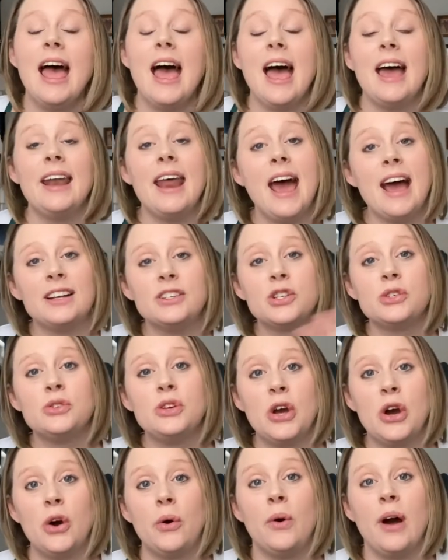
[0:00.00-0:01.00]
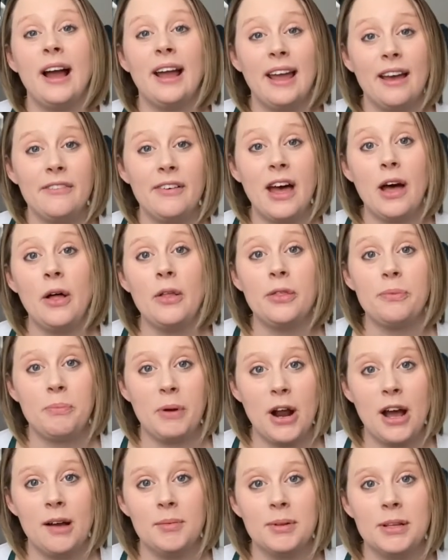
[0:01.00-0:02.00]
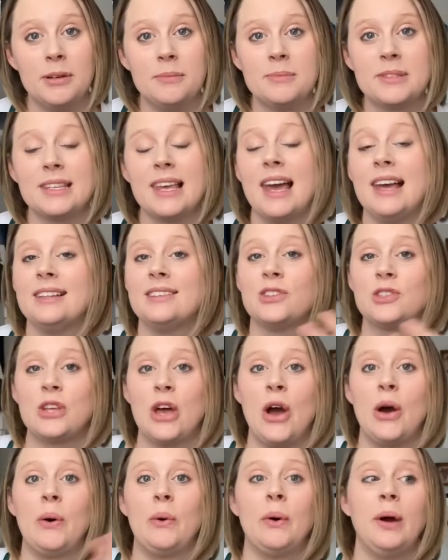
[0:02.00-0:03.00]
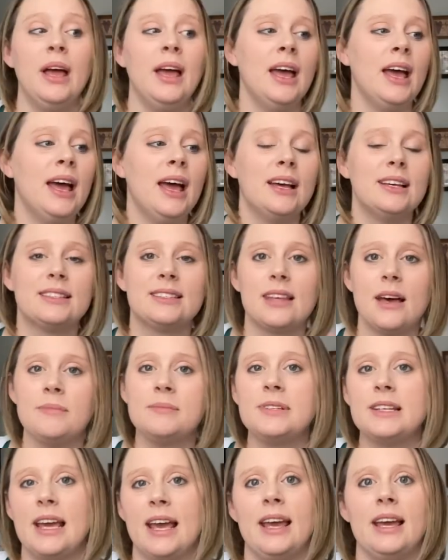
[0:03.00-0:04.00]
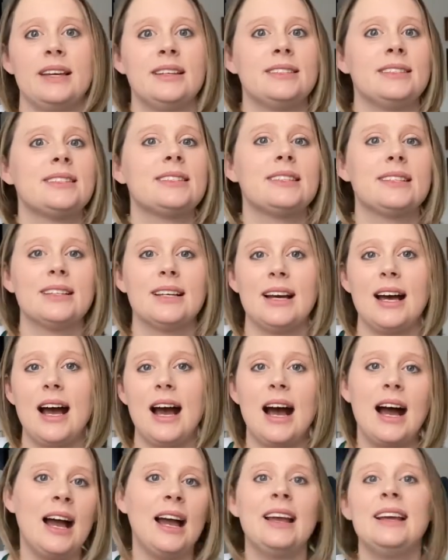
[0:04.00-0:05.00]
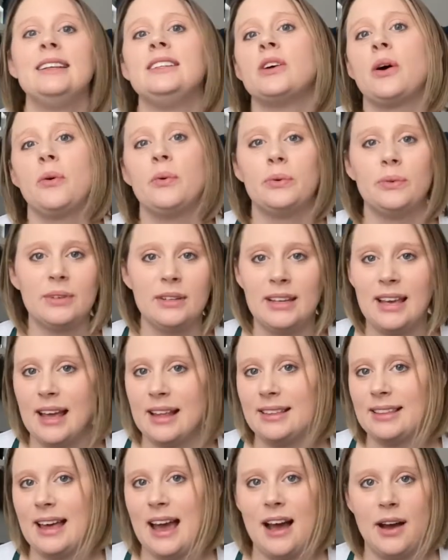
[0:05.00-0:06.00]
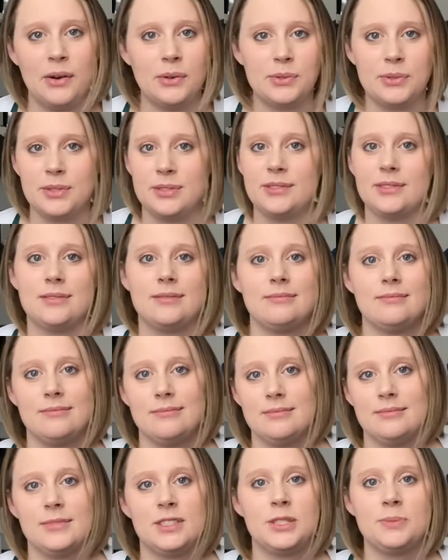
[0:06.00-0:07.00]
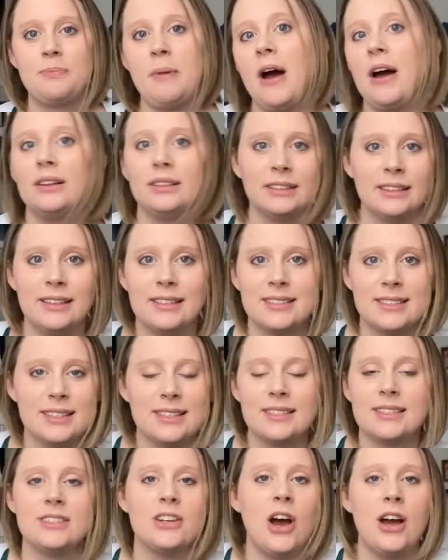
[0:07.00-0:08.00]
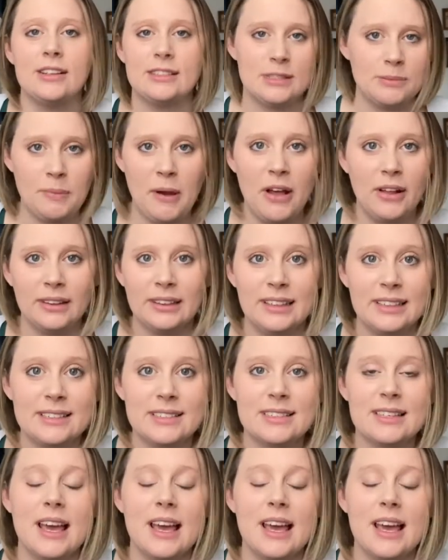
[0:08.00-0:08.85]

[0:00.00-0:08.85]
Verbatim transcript: And as you know, I have health problems. And so some days I don't get the house spotless. It's not spotless.